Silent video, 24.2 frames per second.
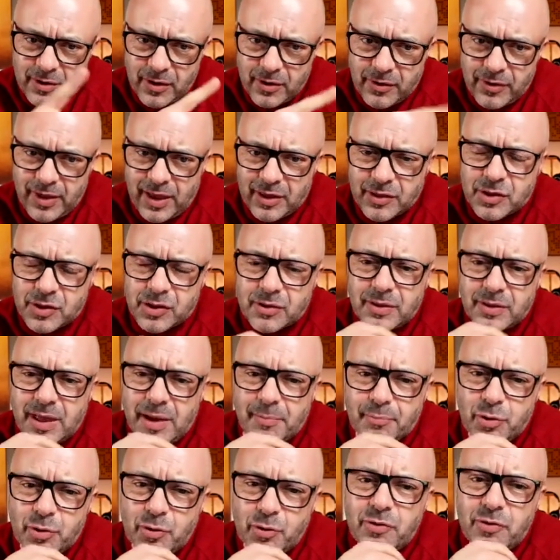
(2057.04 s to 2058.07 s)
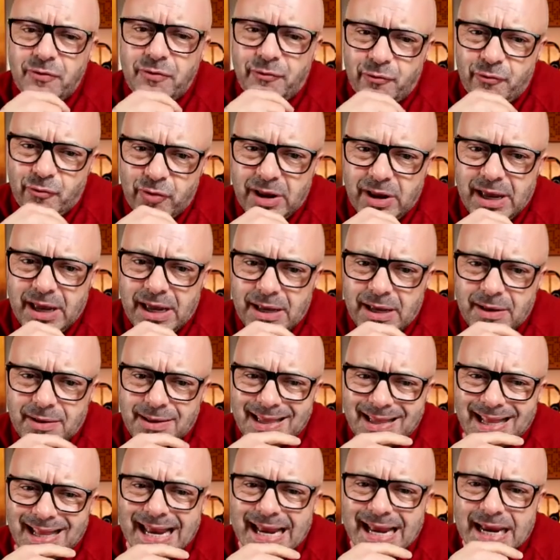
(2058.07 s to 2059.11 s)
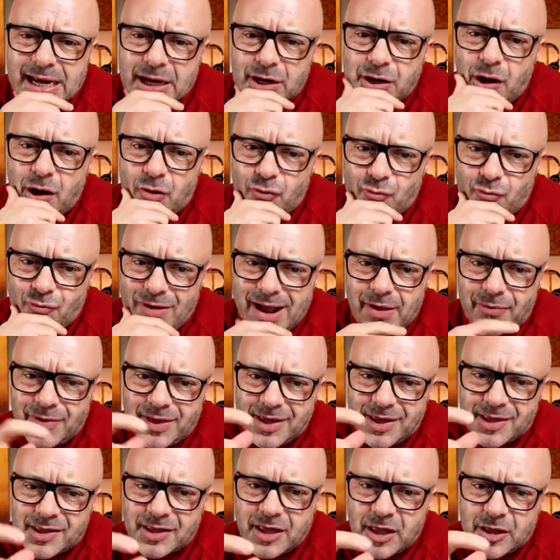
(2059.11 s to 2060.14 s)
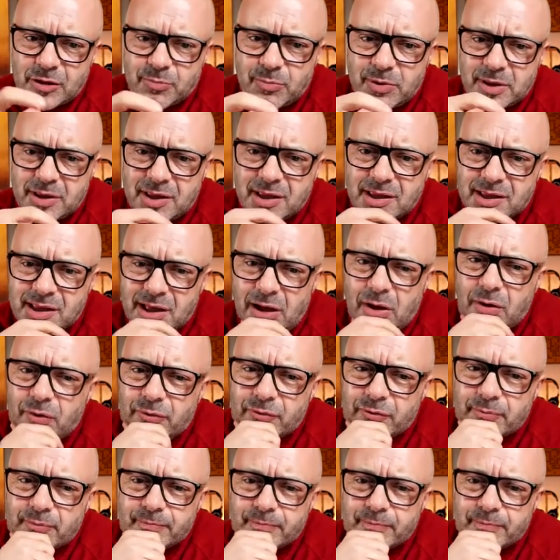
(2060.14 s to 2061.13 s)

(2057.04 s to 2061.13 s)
that periphery need around the assessment itself.